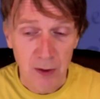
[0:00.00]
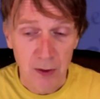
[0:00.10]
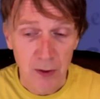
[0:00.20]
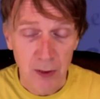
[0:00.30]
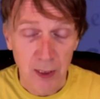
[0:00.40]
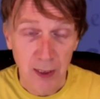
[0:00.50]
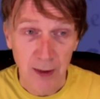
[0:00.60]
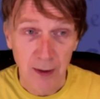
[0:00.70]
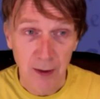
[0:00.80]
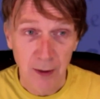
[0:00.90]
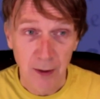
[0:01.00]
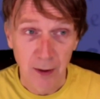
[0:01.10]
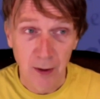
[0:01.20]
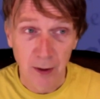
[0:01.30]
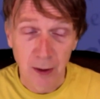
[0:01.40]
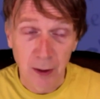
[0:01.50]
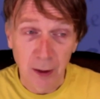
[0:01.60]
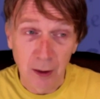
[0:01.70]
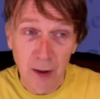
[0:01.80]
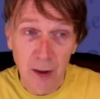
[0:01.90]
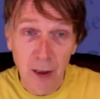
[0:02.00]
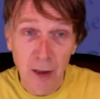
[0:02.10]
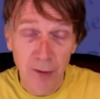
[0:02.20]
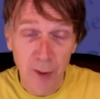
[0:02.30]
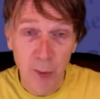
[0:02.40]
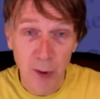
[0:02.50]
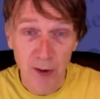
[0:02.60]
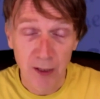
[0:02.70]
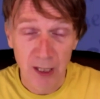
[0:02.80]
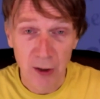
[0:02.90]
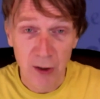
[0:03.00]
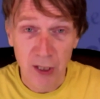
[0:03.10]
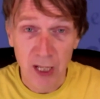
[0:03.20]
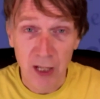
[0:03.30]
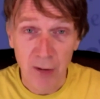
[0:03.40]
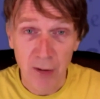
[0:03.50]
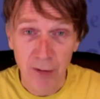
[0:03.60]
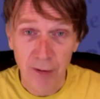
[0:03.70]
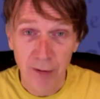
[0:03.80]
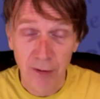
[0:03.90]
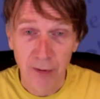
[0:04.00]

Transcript: it's like love your brother as yourself,